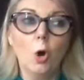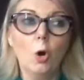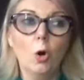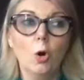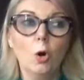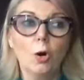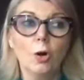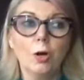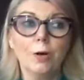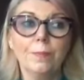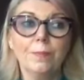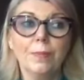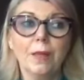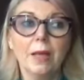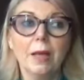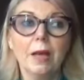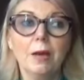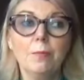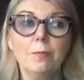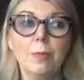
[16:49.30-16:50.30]
or
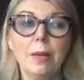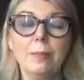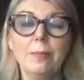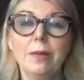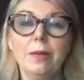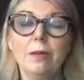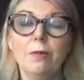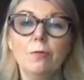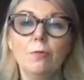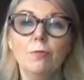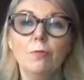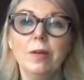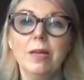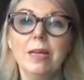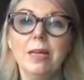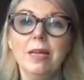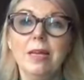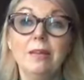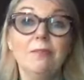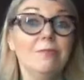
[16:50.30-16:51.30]
maybe
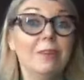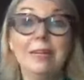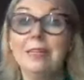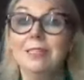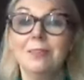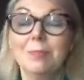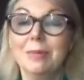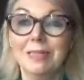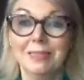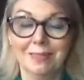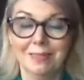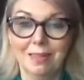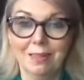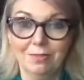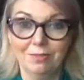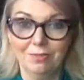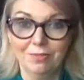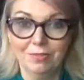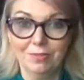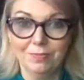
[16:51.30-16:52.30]
reinvent
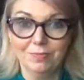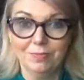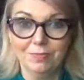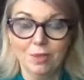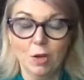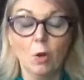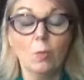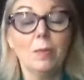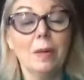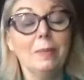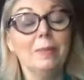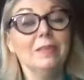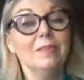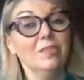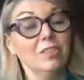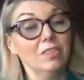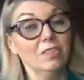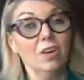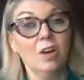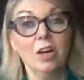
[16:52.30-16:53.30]
myself. Or maybe
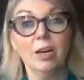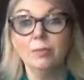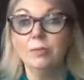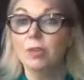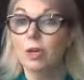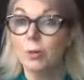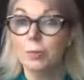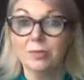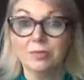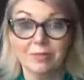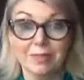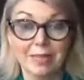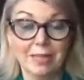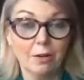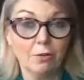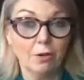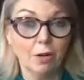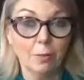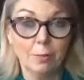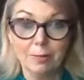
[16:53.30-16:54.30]
it's the time to
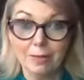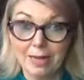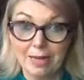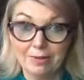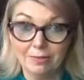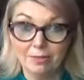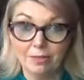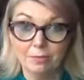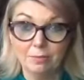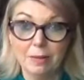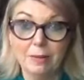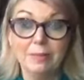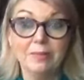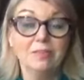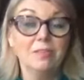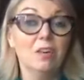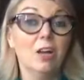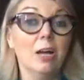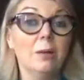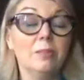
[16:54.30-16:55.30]
upscale or up level. Maybe
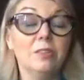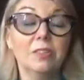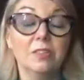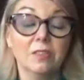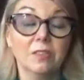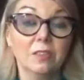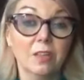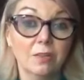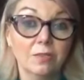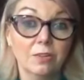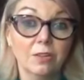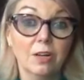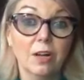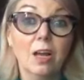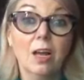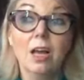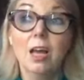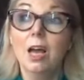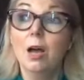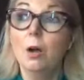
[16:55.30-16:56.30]
it's time to discover
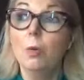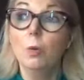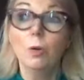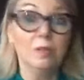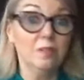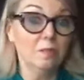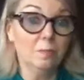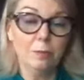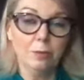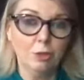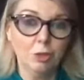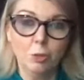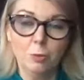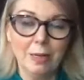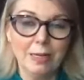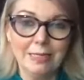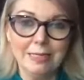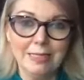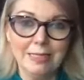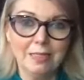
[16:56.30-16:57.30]
what
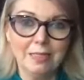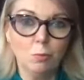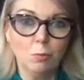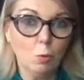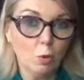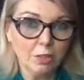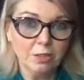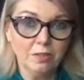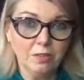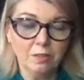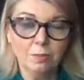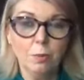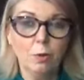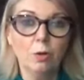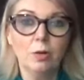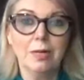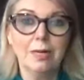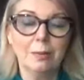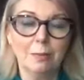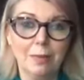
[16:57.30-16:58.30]
spirituality is. What does
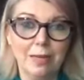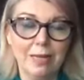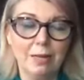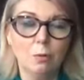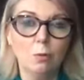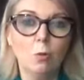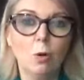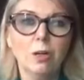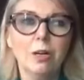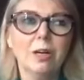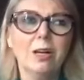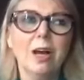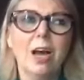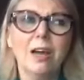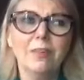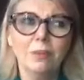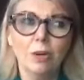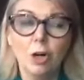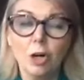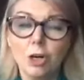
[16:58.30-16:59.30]
Pauline mean? What,
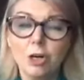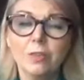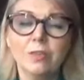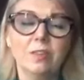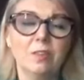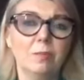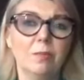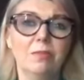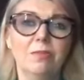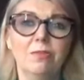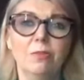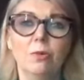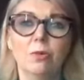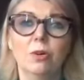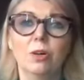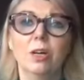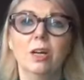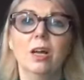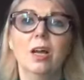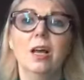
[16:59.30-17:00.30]
I've heard this
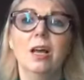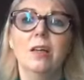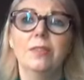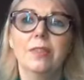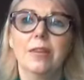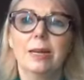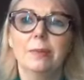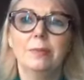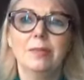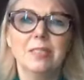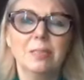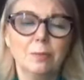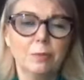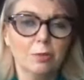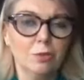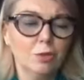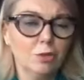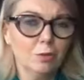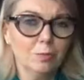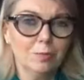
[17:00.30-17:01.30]
before, that I'm a
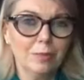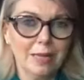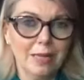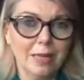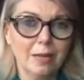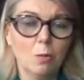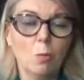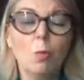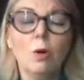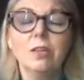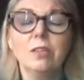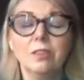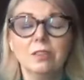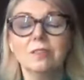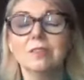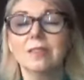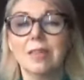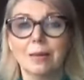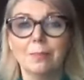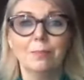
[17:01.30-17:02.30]
spiritual being. What
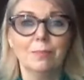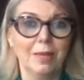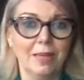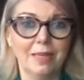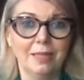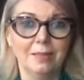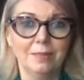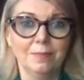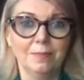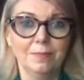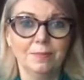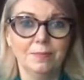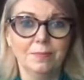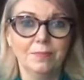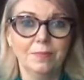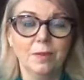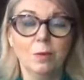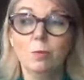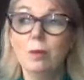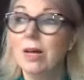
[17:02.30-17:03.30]
does that mean?
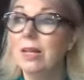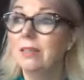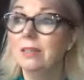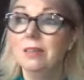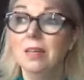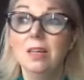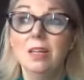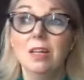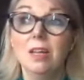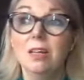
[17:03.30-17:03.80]
Well,